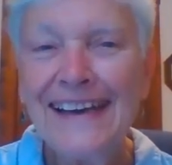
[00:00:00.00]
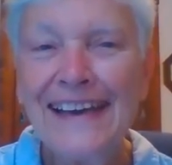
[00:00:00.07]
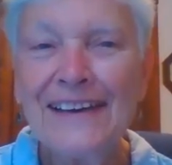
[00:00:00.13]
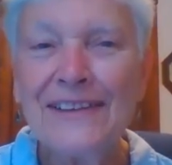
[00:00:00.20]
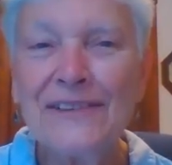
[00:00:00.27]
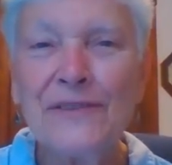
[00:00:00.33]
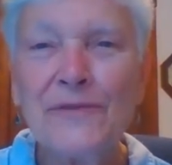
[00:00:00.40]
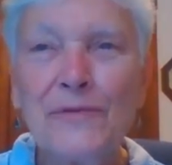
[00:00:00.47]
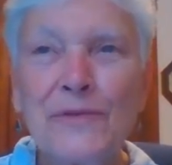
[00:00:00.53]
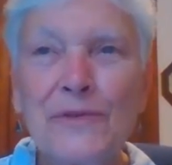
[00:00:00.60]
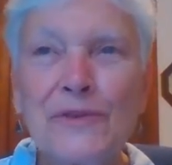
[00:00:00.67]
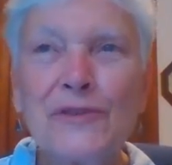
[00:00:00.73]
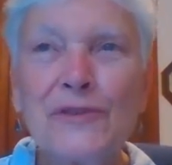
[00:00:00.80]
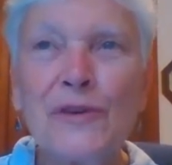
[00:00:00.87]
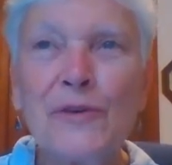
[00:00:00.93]
And
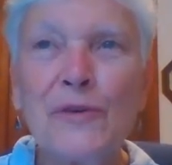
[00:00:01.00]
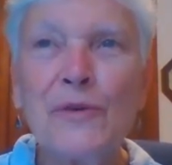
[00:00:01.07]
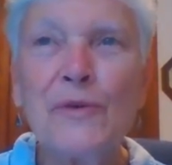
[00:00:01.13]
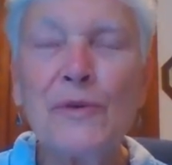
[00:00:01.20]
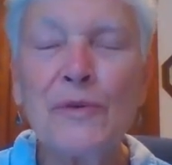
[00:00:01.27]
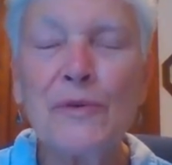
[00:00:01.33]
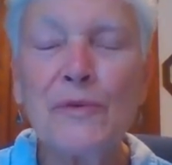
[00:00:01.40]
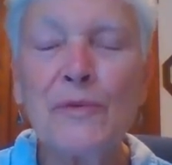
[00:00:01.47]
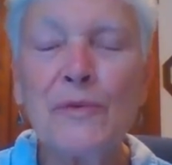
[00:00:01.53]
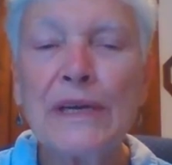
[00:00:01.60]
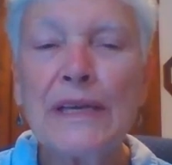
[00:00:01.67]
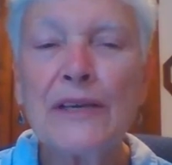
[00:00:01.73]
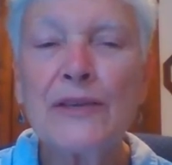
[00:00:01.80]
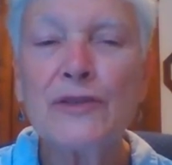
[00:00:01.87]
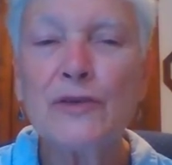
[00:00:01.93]
so
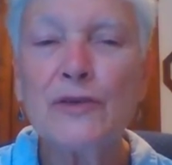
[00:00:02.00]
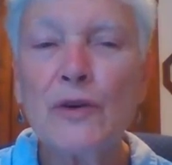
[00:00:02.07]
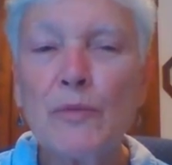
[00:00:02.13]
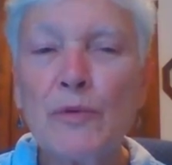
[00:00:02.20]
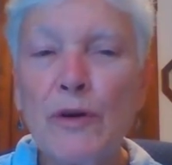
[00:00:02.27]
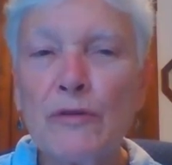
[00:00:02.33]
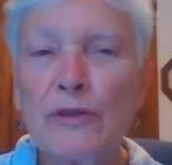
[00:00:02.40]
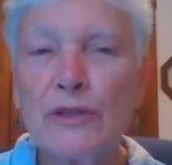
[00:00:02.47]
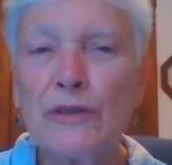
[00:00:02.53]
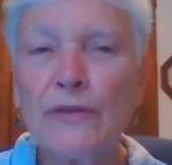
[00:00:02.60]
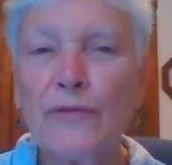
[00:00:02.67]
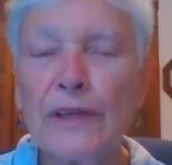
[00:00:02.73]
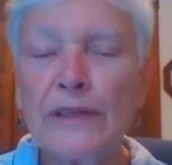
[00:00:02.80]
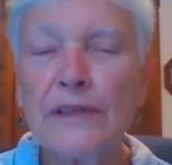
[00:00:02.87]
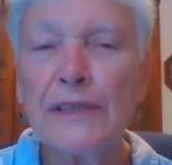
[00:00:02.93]
what has your approach to
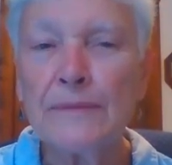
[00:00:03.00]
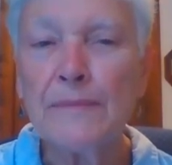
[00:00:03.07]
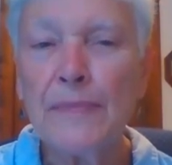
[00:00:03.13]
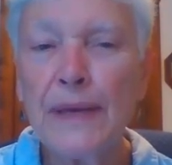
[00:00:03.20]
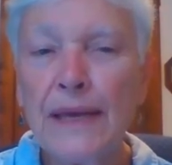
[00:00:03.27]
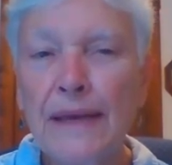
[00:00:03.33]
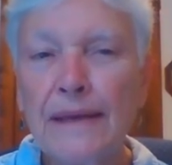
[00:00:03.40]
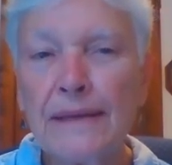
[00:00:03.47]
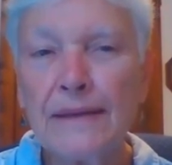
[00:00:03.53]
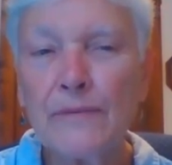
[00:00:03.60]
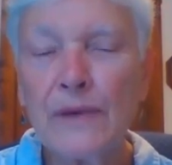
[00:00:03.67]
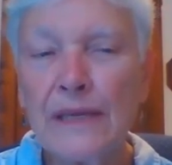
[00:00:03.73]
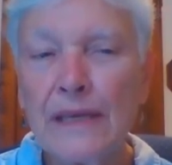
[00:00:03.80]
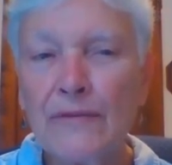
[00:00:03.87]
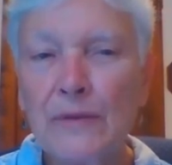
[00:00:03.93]
funding been, and
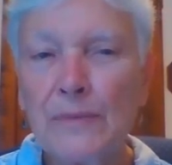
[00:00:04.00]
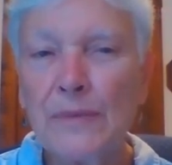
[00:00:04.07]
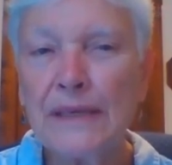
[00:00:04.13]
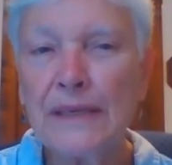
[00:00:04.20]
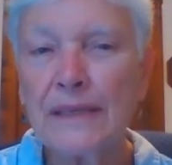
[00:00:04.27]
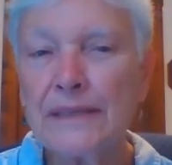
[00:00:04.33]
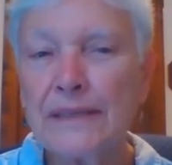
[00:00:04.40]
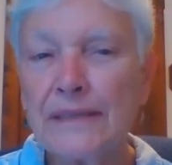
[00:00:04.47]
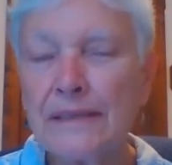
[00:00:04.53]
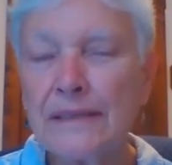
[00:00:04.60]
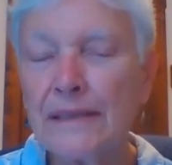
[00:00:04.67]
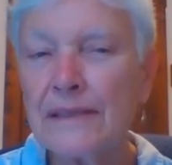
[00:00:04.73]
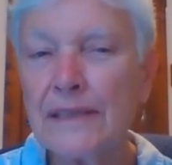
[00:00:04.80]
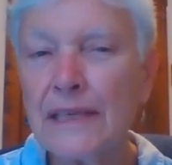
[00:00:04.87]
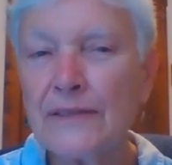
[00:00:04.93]
what have you been
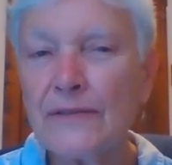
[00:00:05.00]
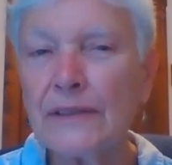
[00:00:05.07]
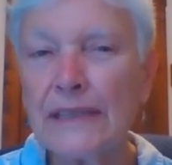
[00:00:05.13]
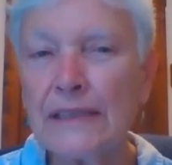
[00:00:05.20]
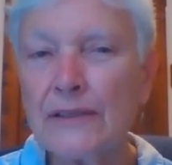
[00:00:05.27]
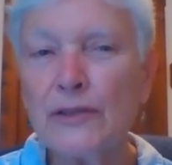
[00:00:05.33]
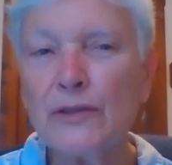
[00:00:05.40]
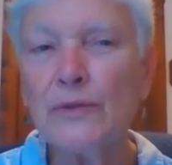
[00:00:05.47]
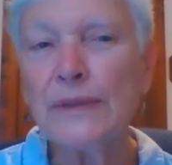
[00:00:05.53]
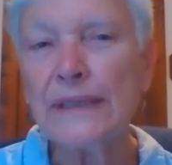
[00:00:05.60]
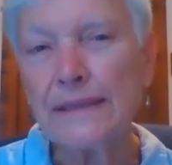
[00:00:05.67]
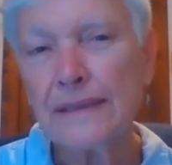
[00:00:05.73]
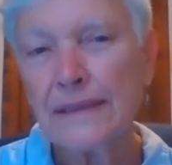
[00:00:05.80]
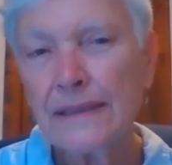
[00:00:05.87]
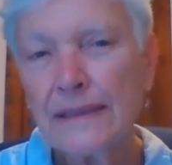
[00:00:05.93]
successful at
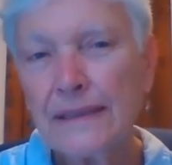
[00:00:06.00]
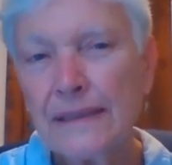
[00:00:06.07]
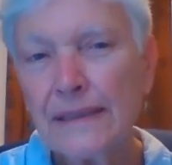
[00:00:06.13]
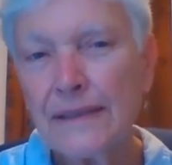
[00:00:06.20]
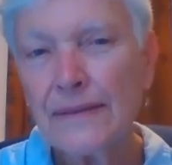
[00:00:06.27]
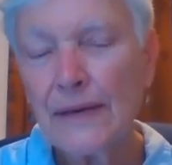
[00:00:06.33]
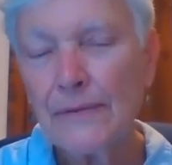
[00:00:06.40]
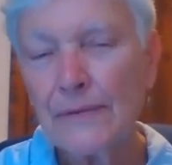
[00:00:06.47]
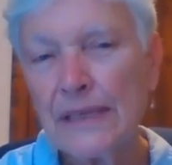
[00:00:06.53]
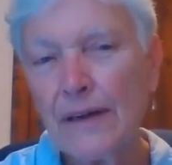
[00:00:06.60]
doing in that